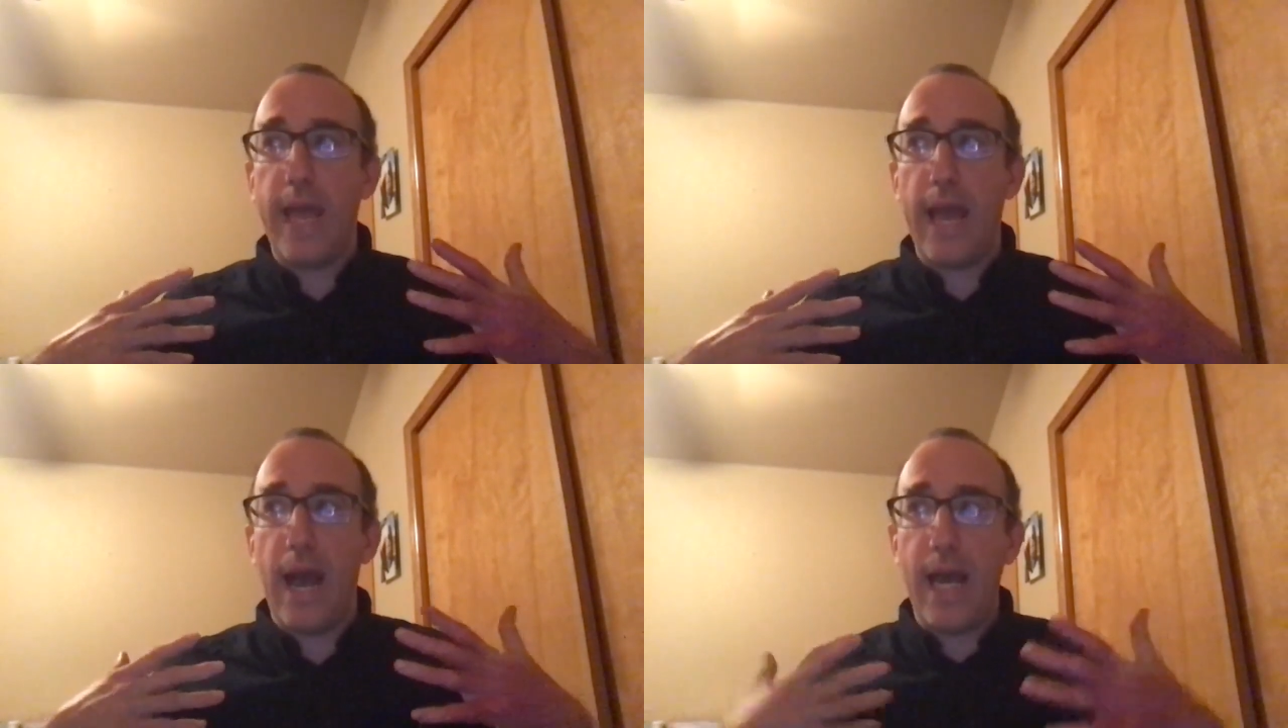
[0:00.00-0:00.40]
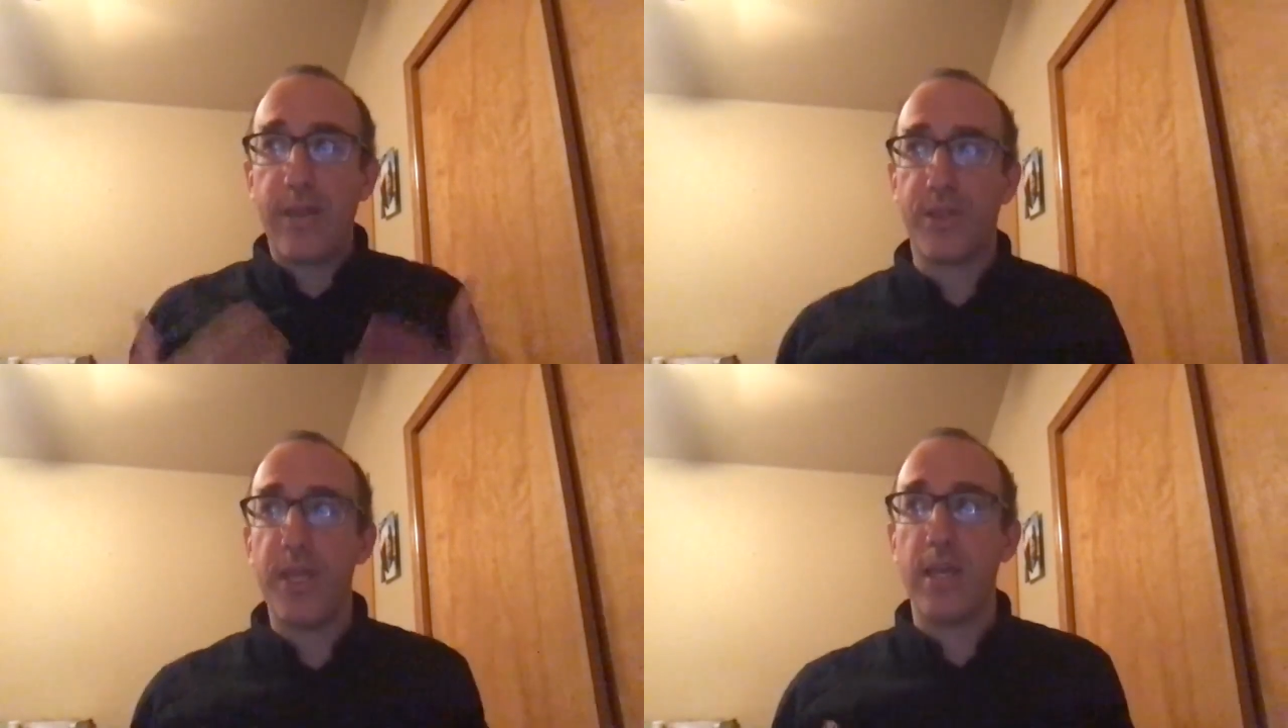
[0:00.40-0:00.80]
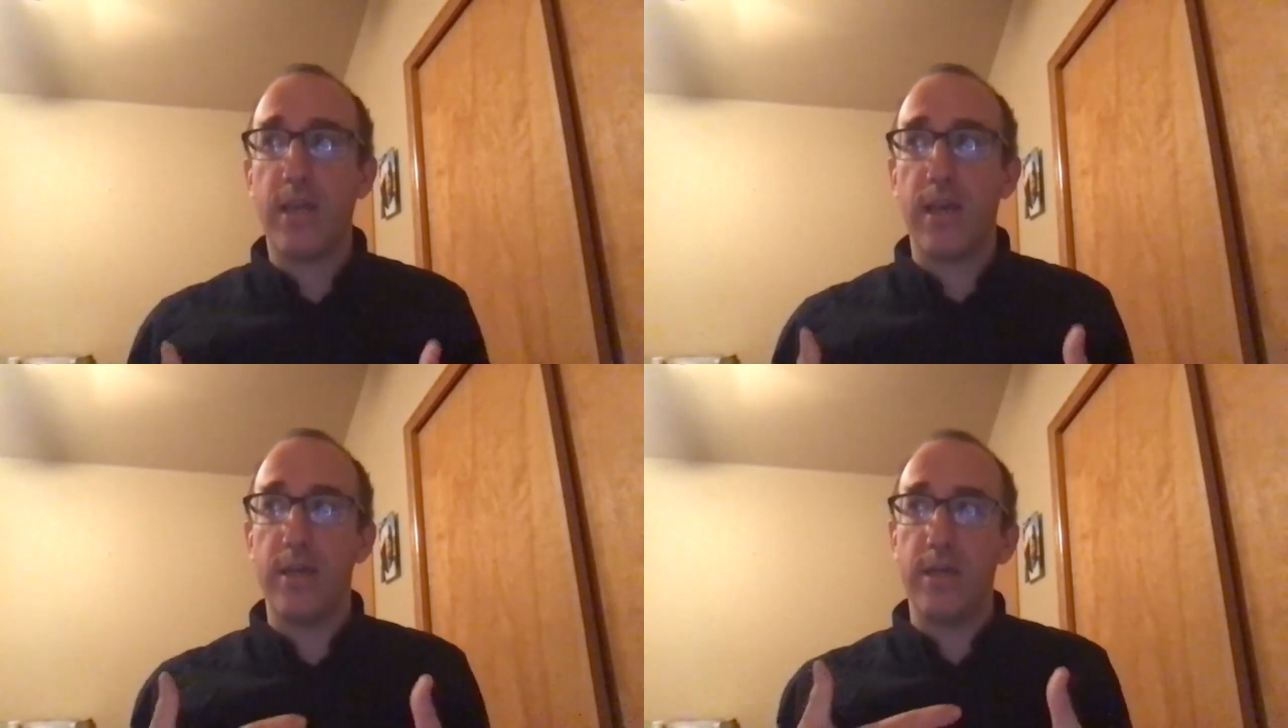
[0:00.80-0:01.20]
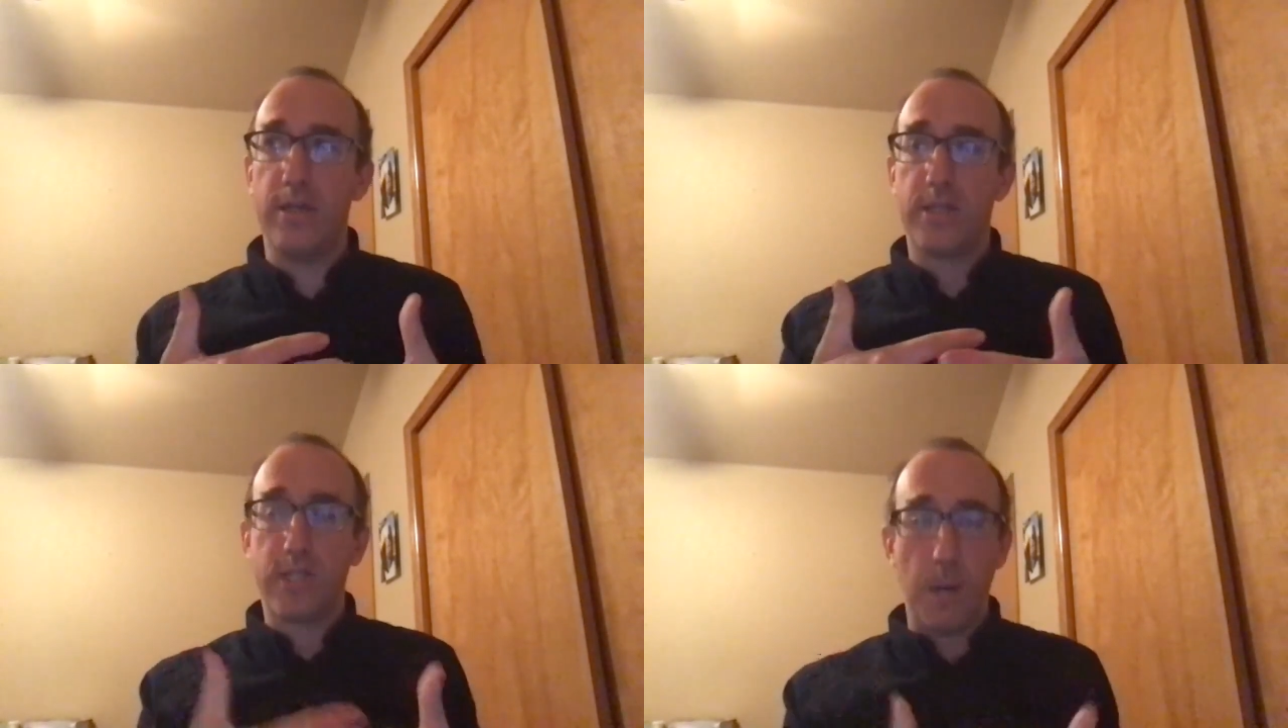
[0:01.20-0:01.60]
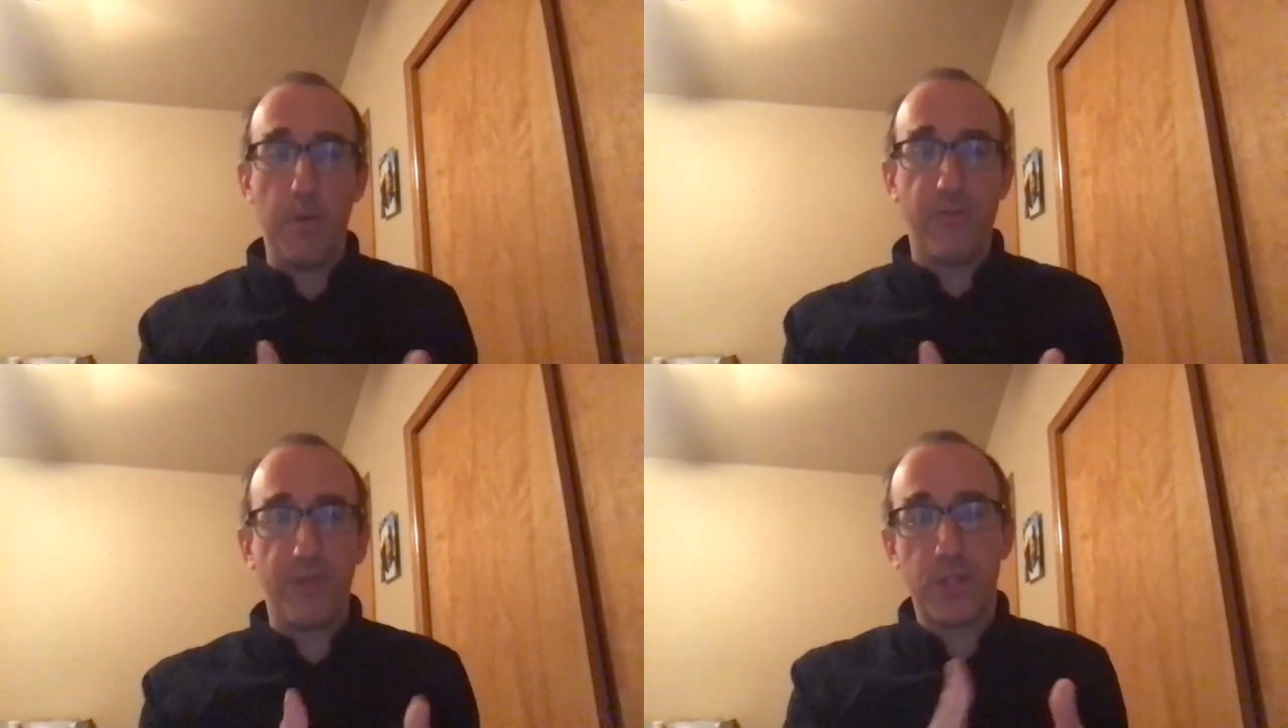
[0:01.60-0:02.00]
I think some
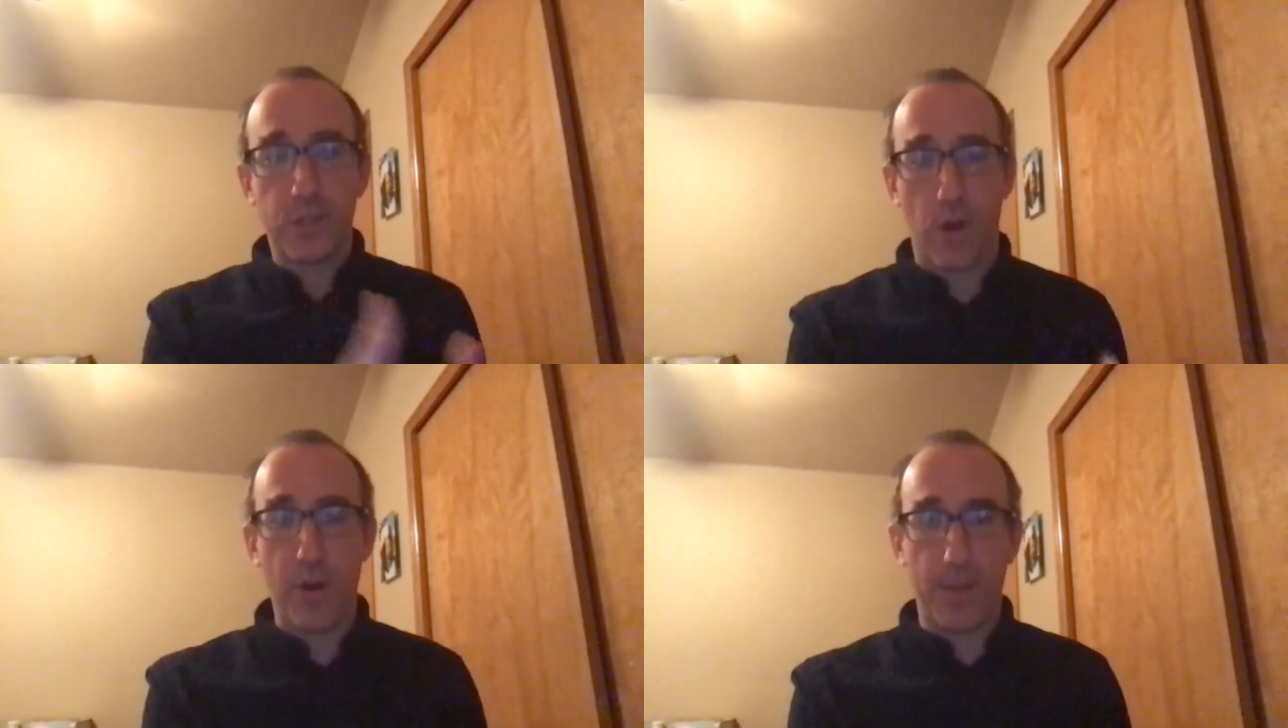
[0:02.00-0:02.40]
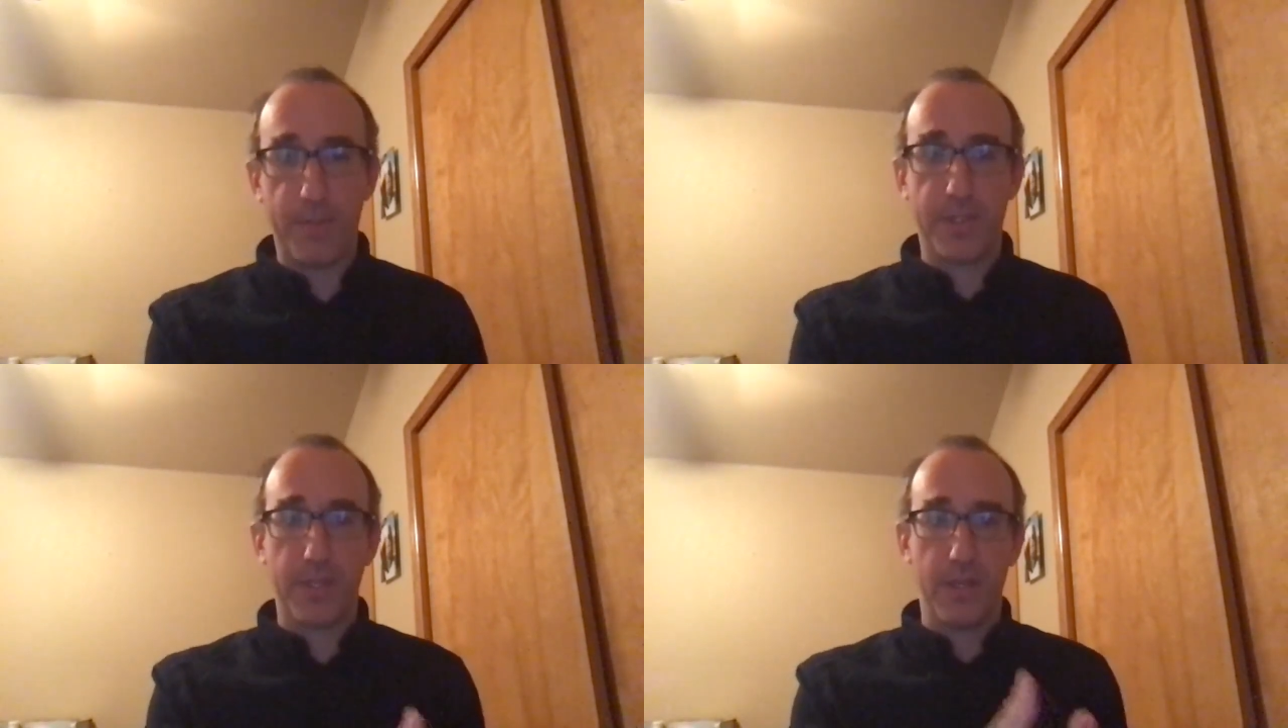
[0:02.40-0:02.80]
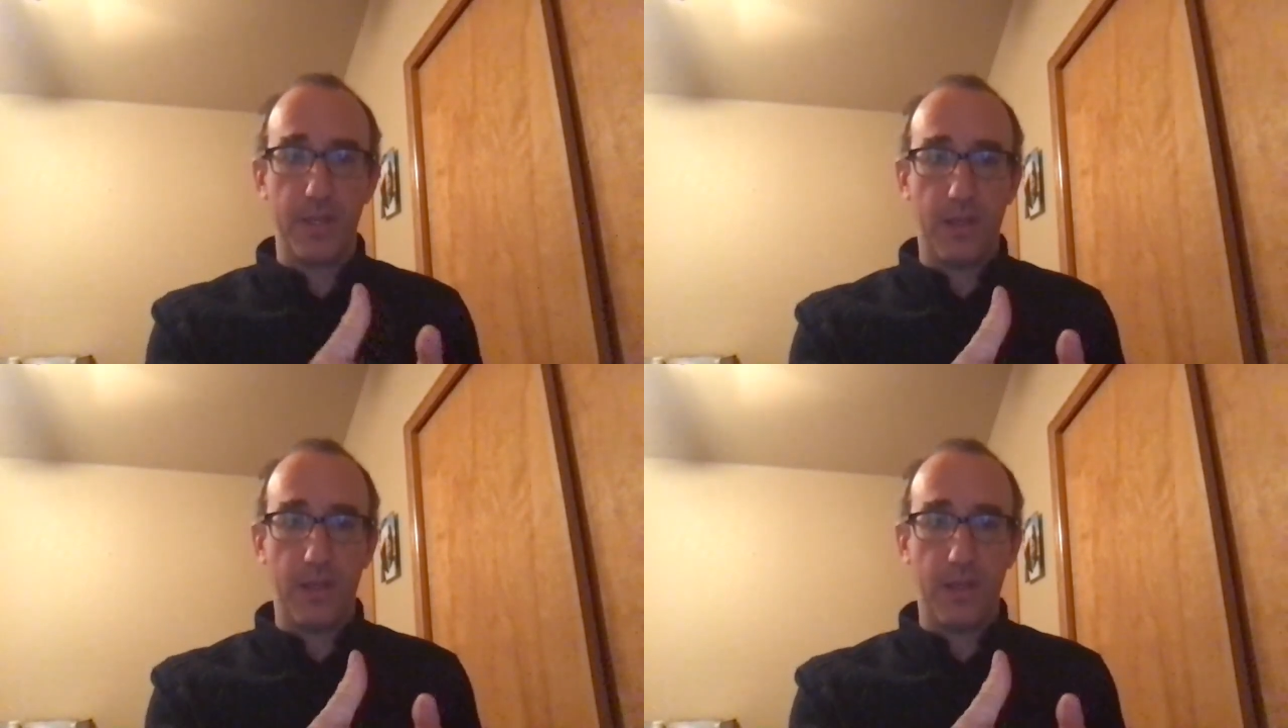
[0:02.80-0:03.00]
of these startups